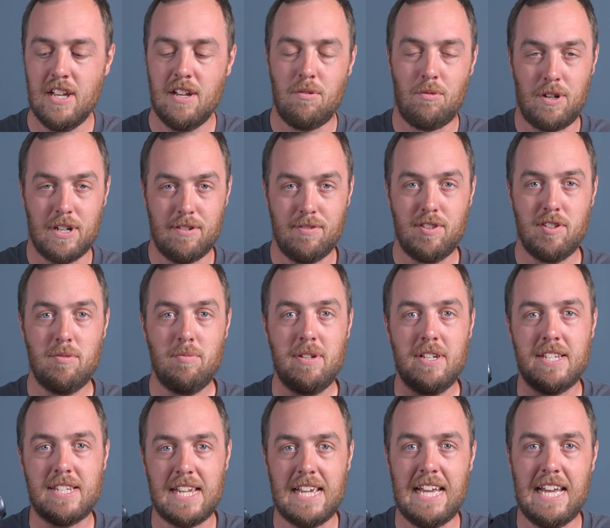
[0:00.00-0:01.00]
One of them
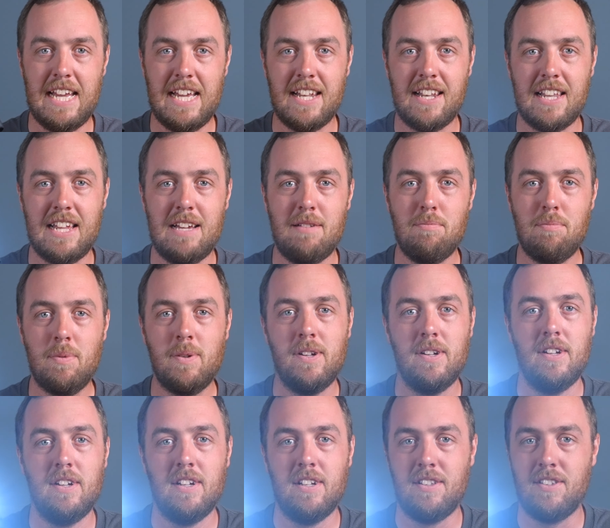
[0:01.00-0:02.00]
is a headlamp.
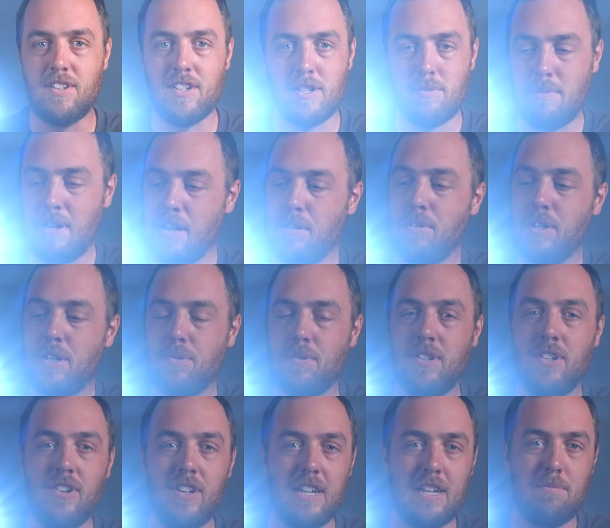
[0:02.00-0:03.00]
Doesn't matter which one
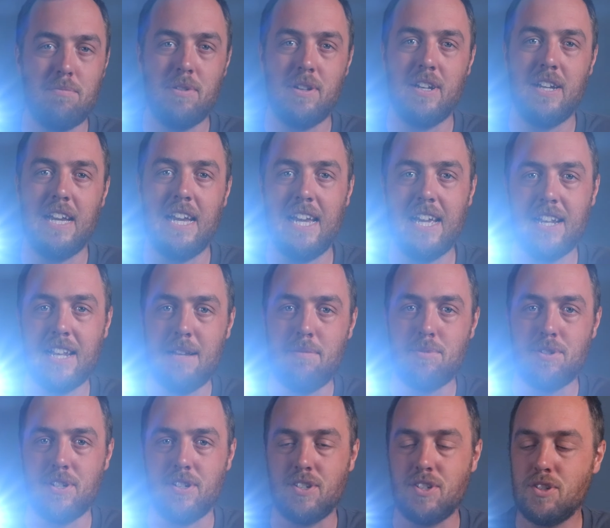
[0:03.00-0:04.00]
you get, but
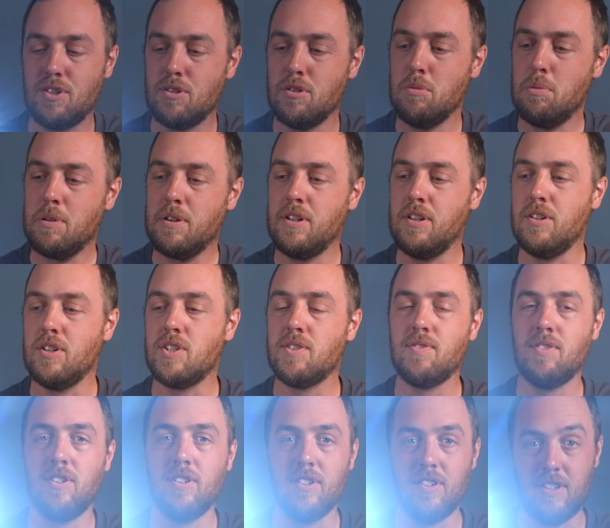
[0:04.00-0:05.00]
headlamps are super
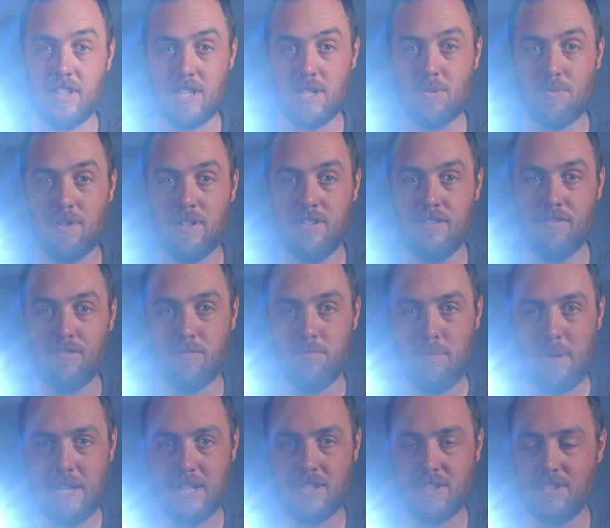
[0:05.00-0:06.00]
useful. This one from
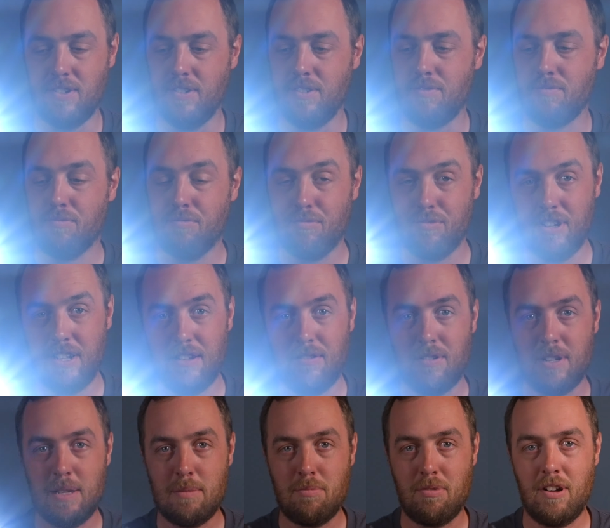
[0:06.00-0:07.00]
Petzl's really,
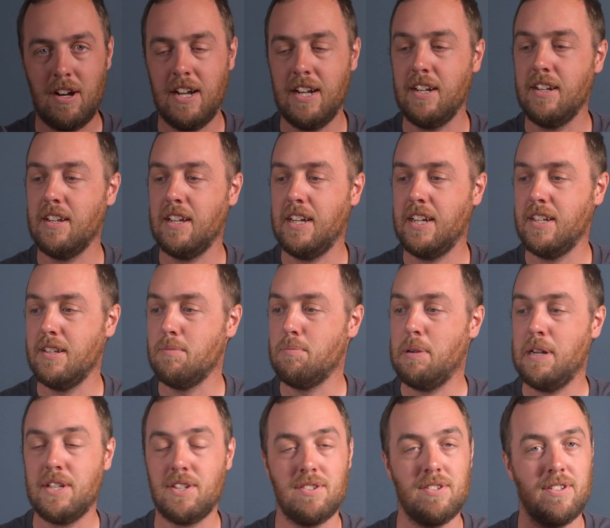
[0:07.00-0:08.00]
really bright, and
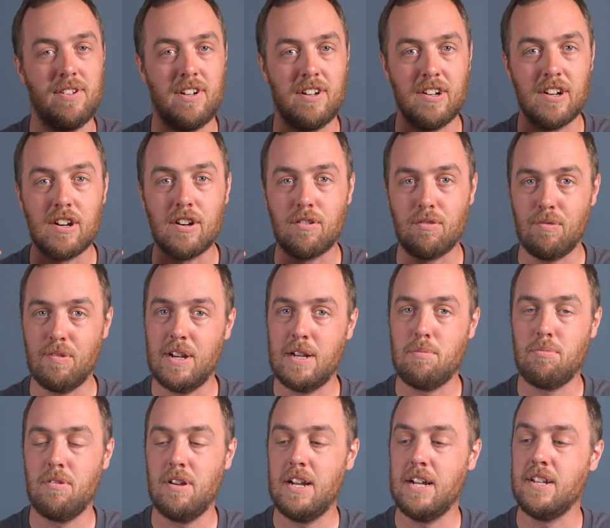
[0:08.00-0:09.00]
Petzl are a
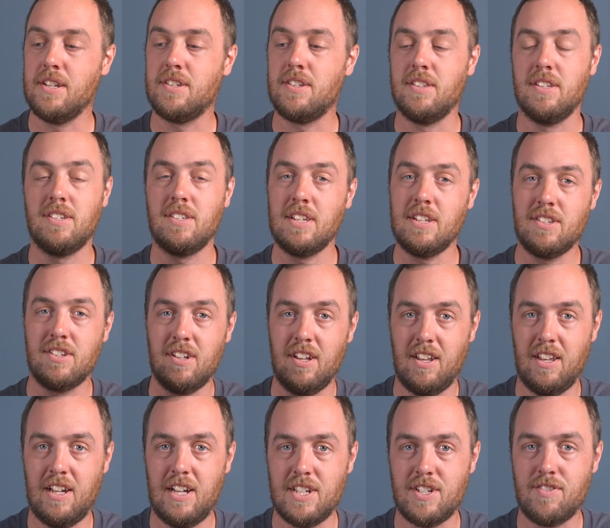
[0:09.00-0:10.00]
great brand. So this thing's
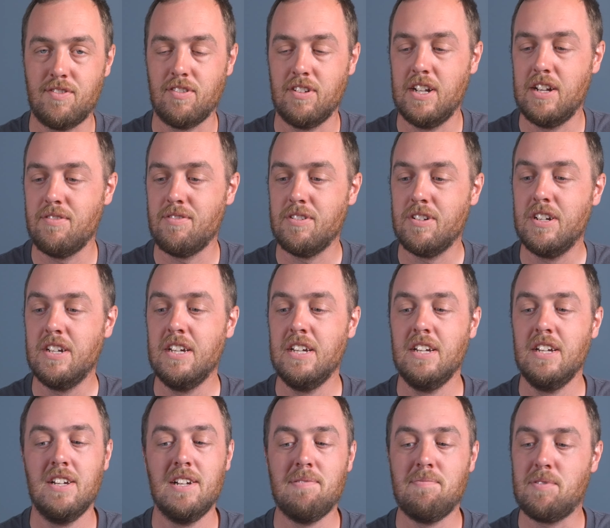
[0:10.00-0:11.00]
gonna last forever.
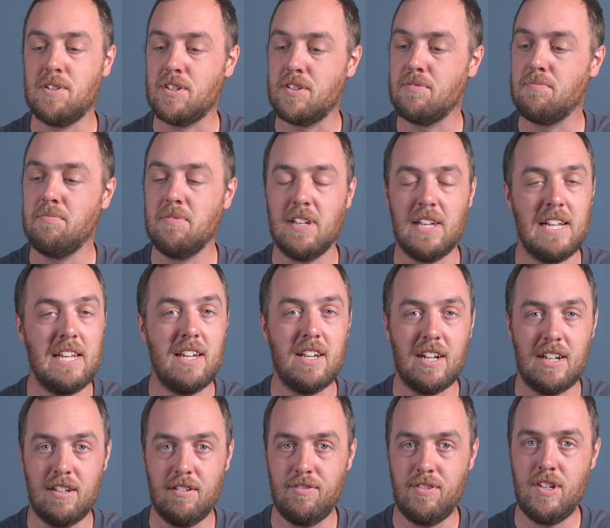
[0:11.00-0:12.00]
Just any
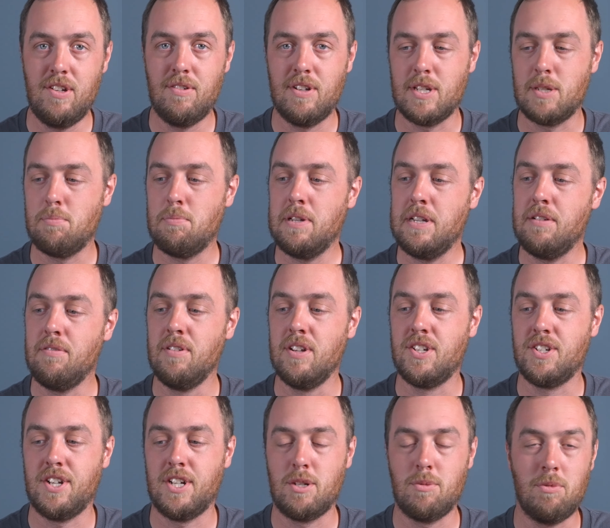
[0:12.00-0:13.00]
kind of USB
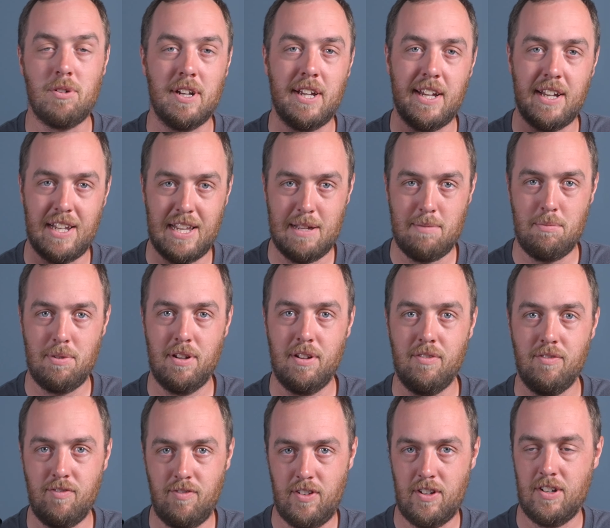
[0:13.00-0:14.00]
rechargeable headlamp,
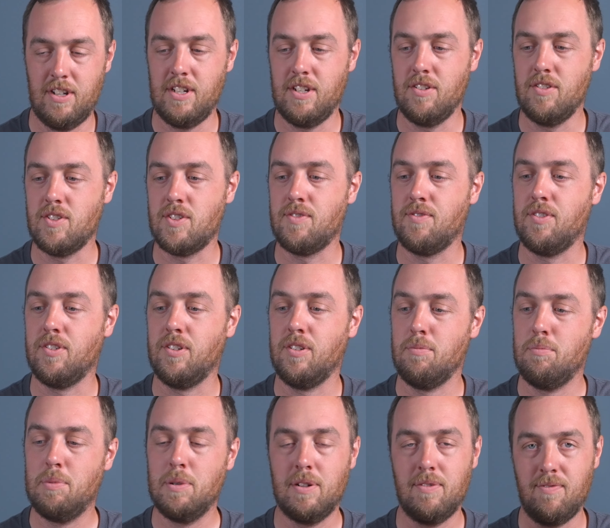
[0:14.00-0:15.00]
very useful.
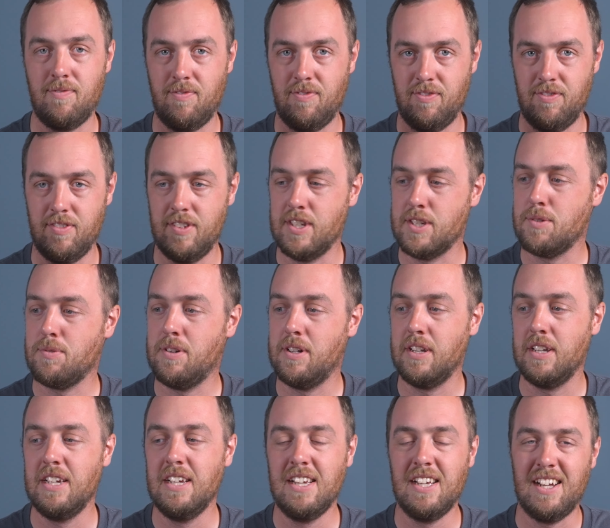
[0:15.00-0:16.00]
But this
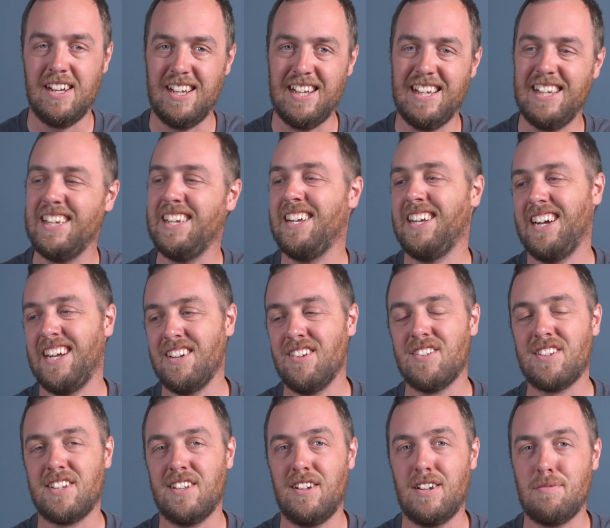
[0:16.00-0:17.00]
one, I know
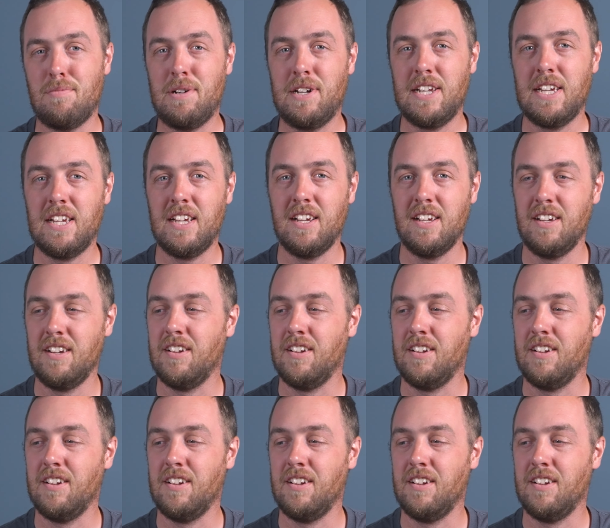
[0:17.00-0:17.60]
it's a lot of money.